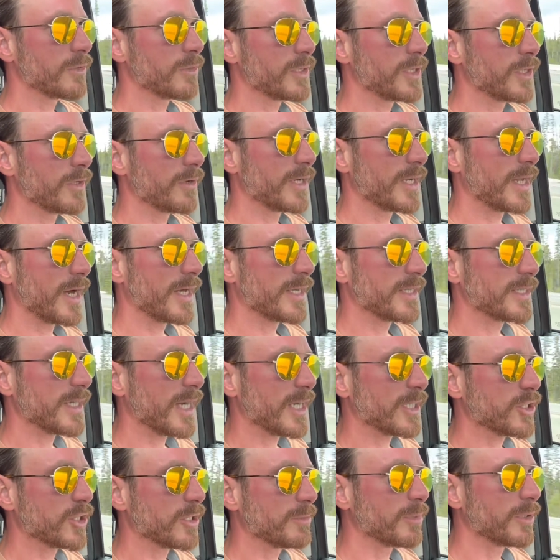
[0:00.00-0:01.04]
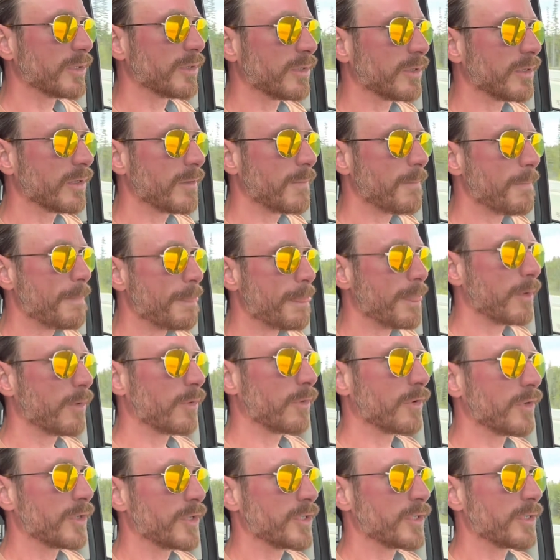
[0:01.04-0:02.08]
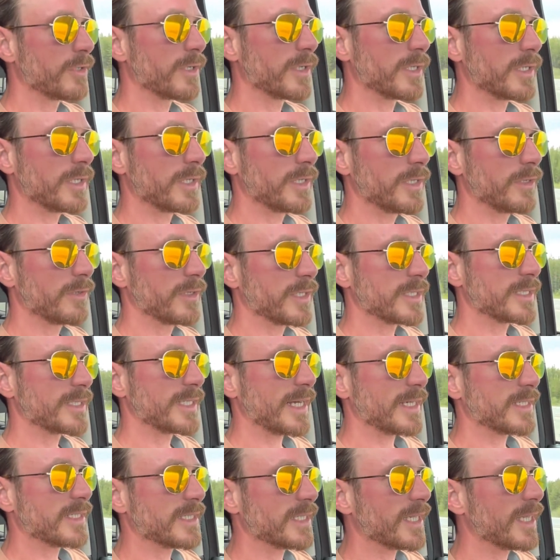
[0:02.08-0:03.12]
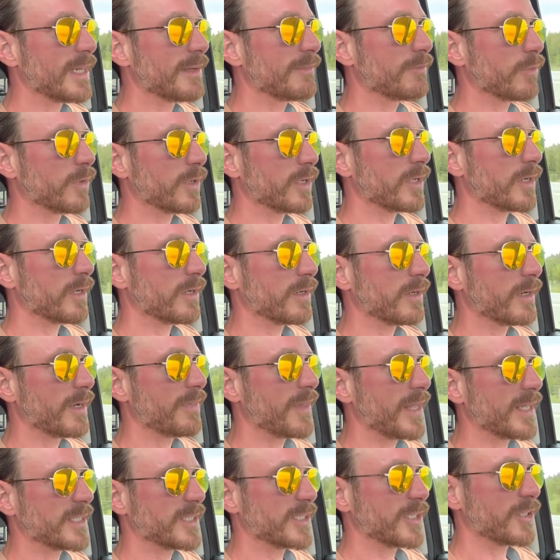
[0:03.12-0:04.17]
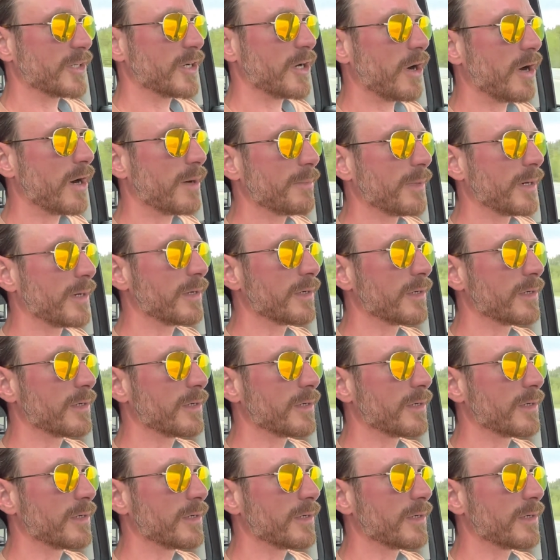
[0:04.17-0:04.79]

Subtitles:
an untouchable, or you're a sex slave worker and that's your karma.